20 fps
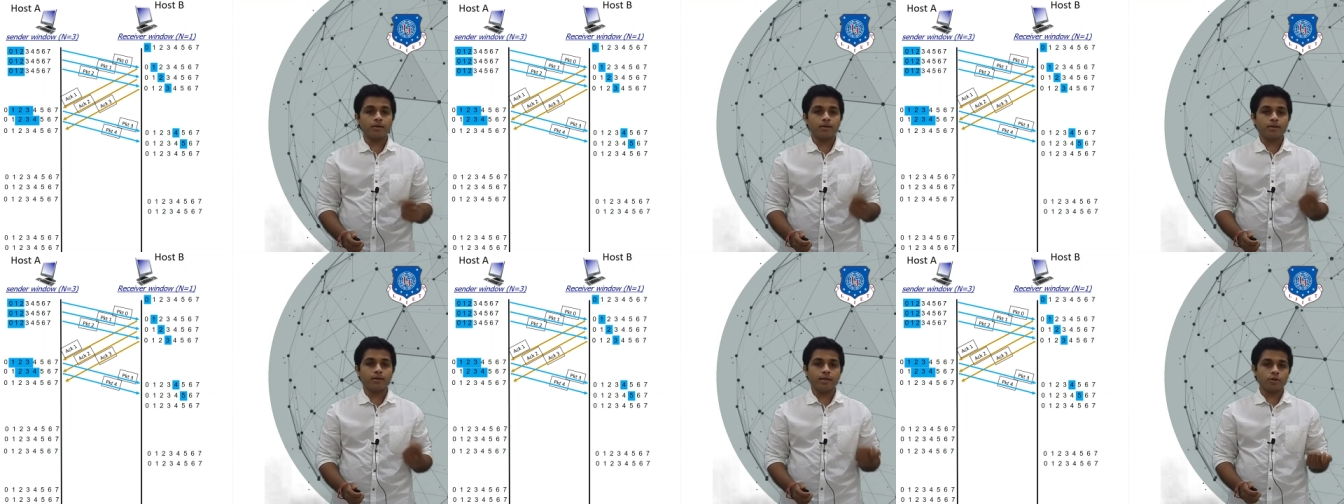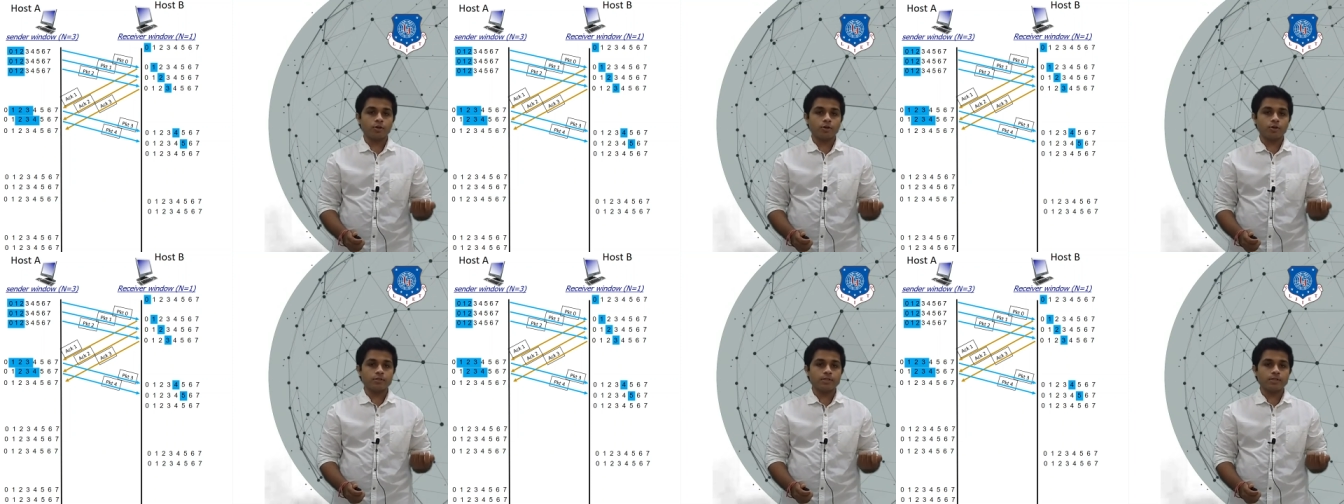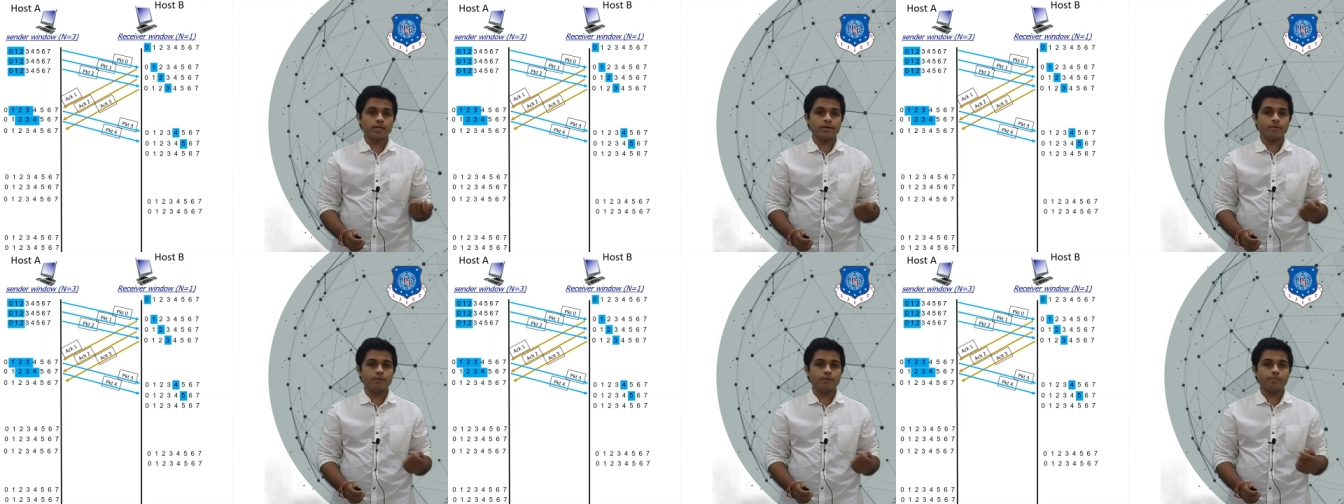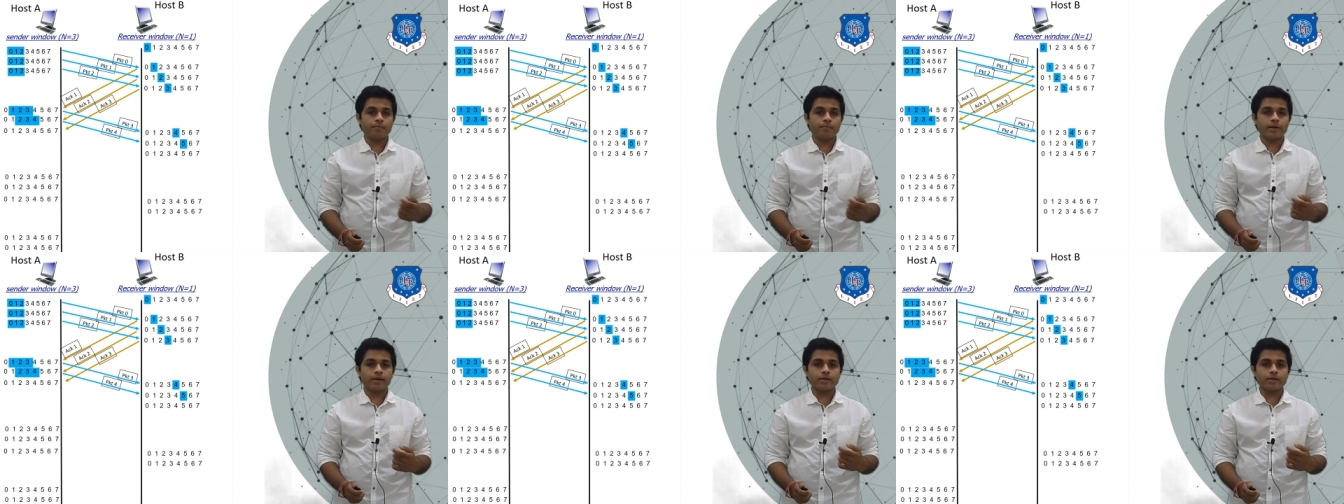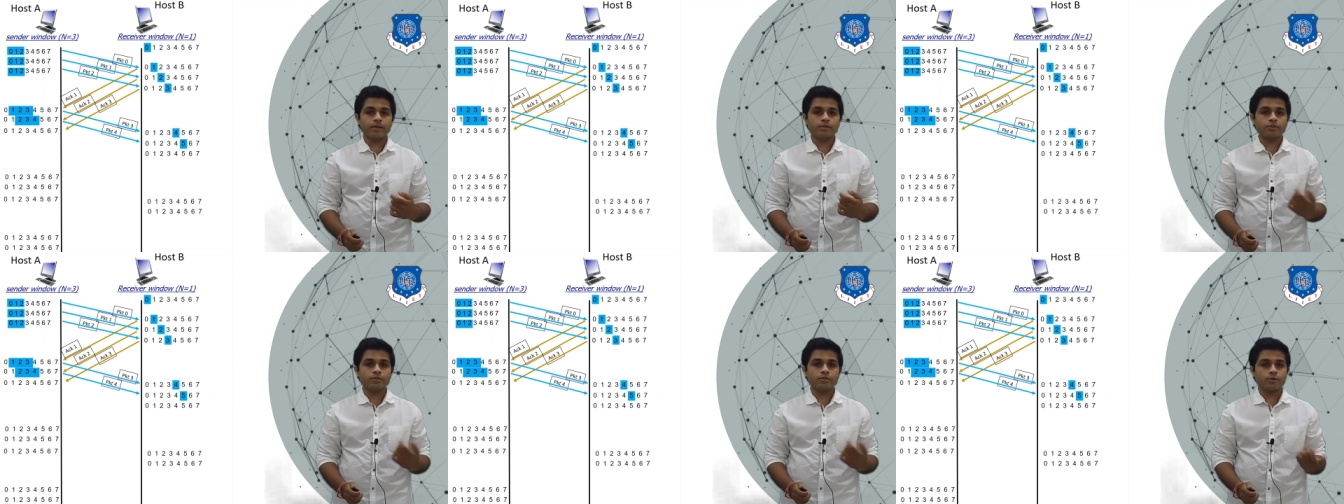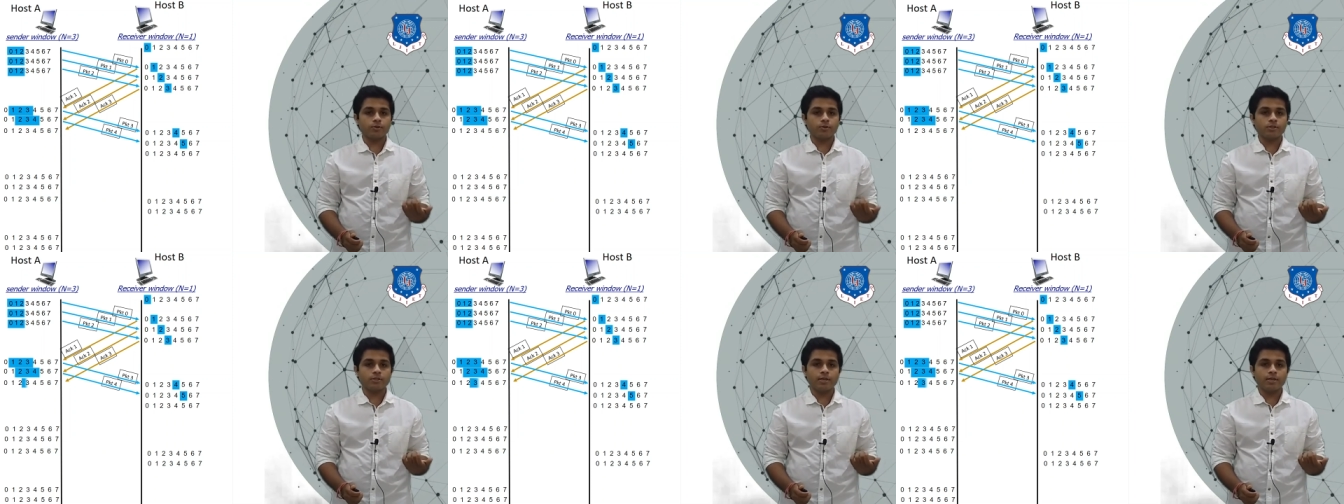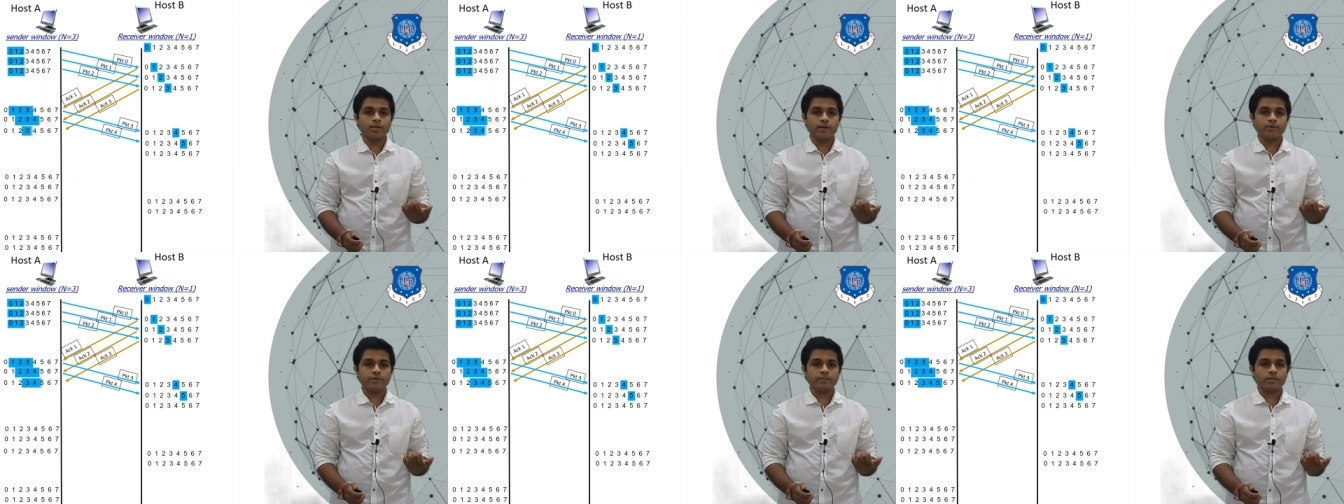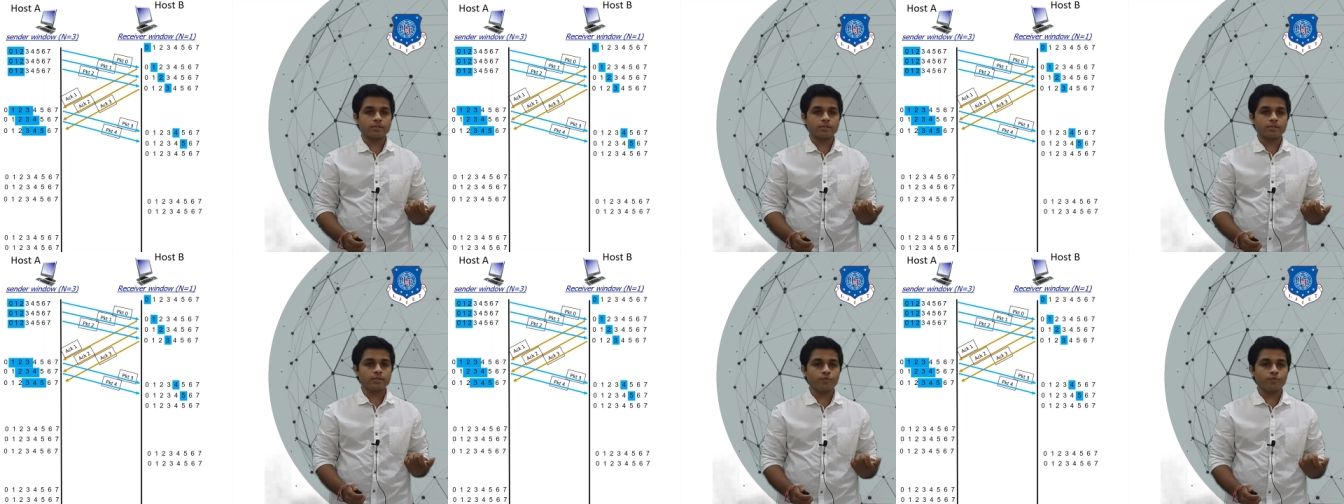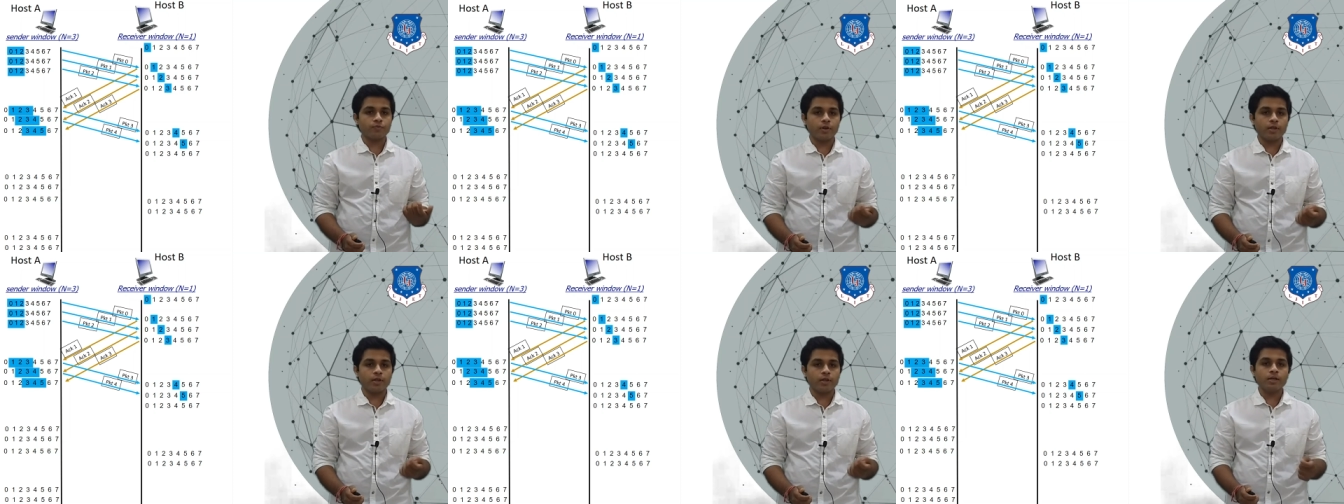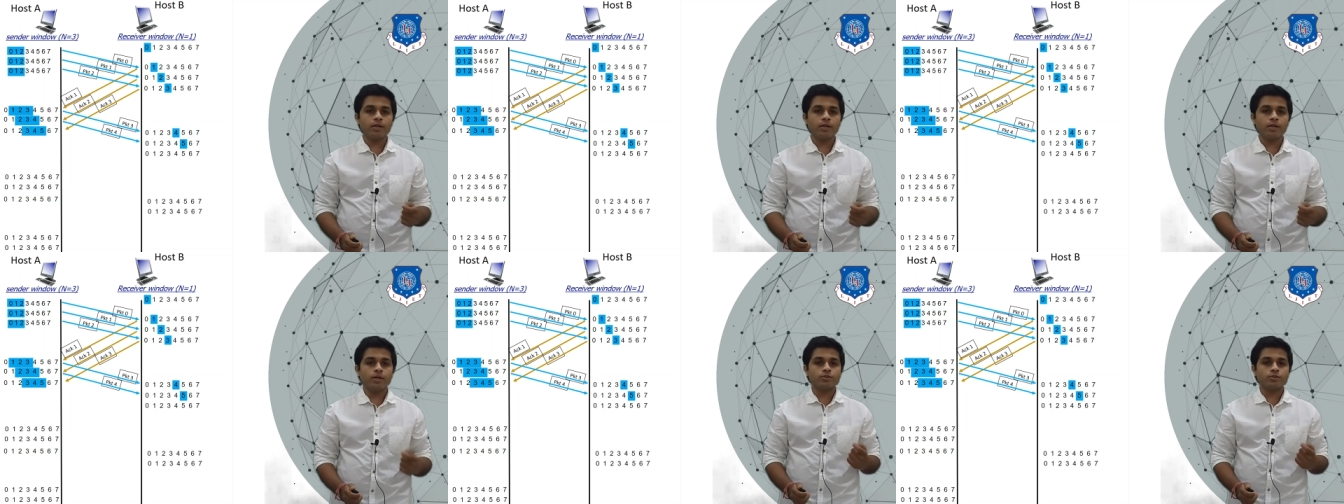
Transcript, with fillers: it knows that packet 2 is delivered successfully.